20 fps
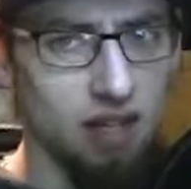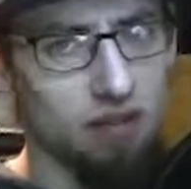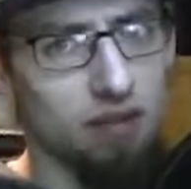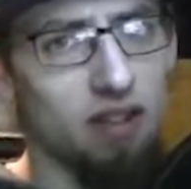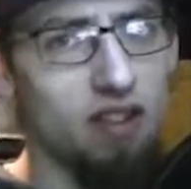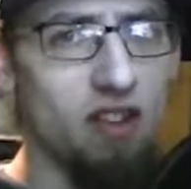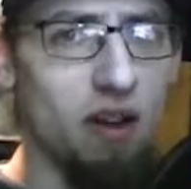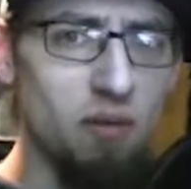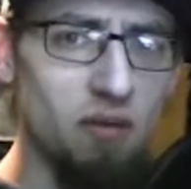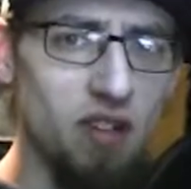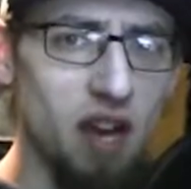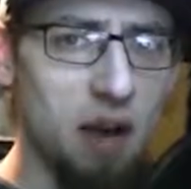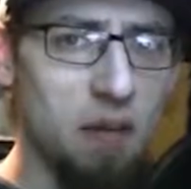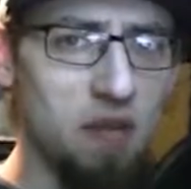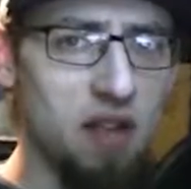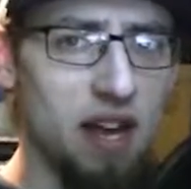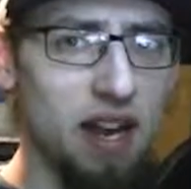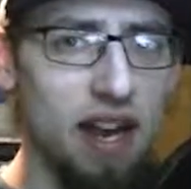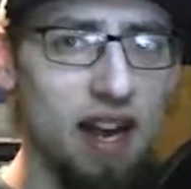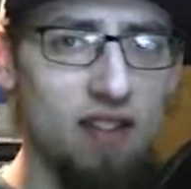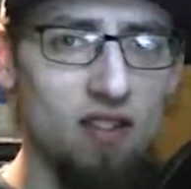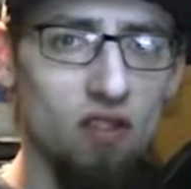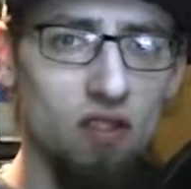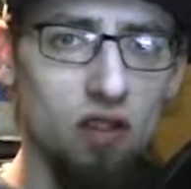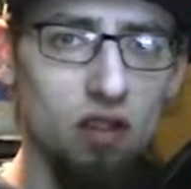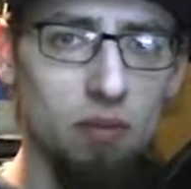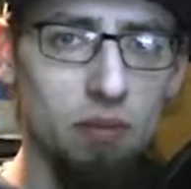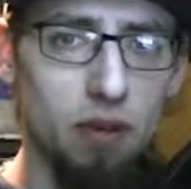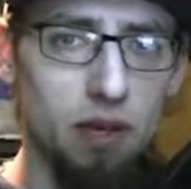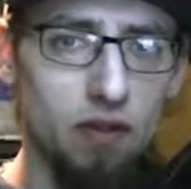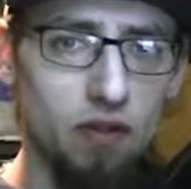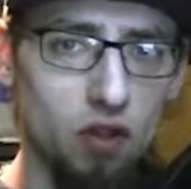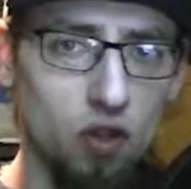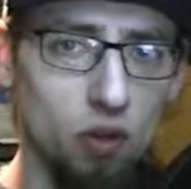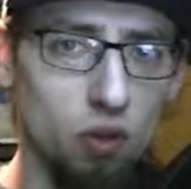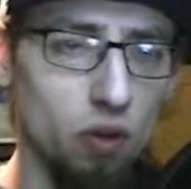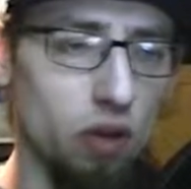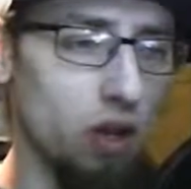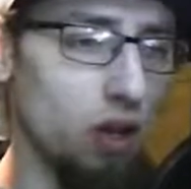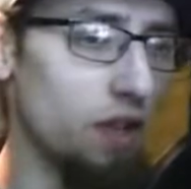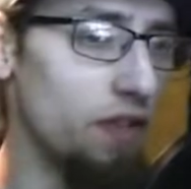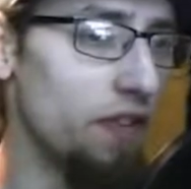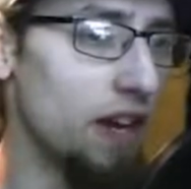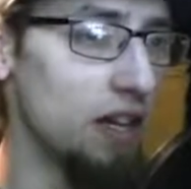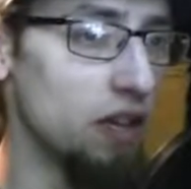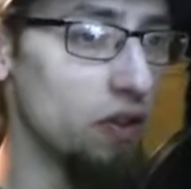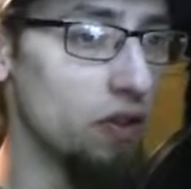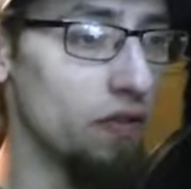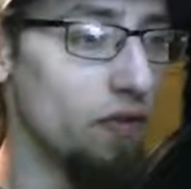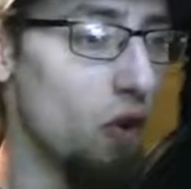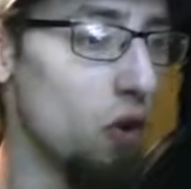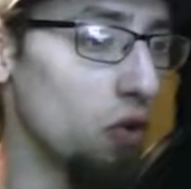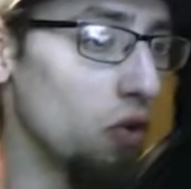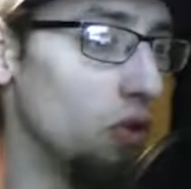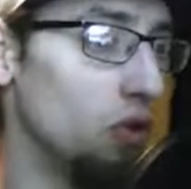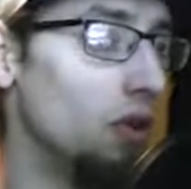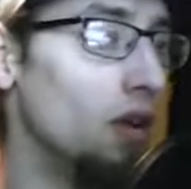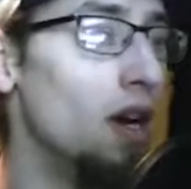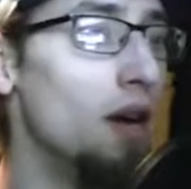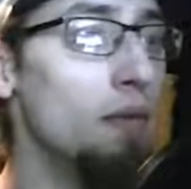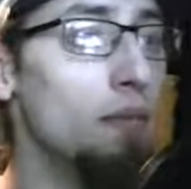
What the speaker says: sometimes that adds a little bit of a cool little effect to the vocal.